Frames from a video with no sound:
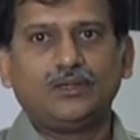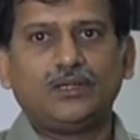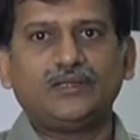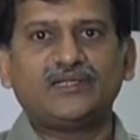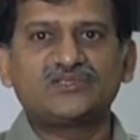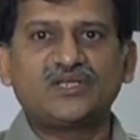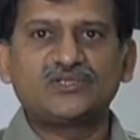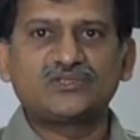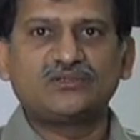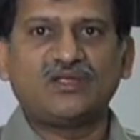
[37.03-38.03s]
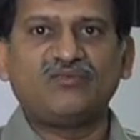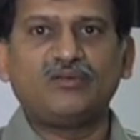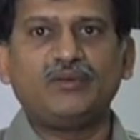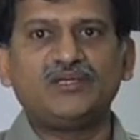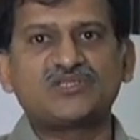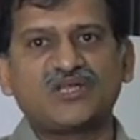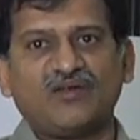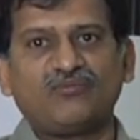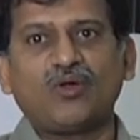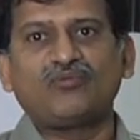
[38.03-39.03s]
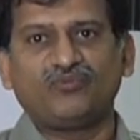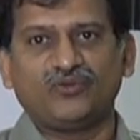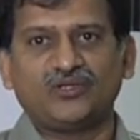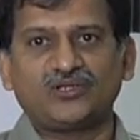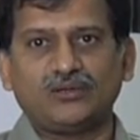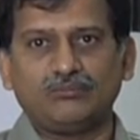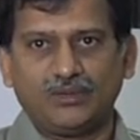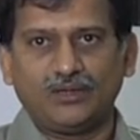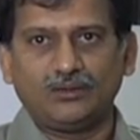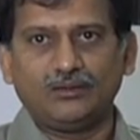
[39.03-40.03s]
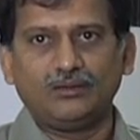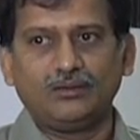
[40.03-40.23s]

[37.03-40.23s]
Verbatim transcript: and extinction having been staved off for the time being.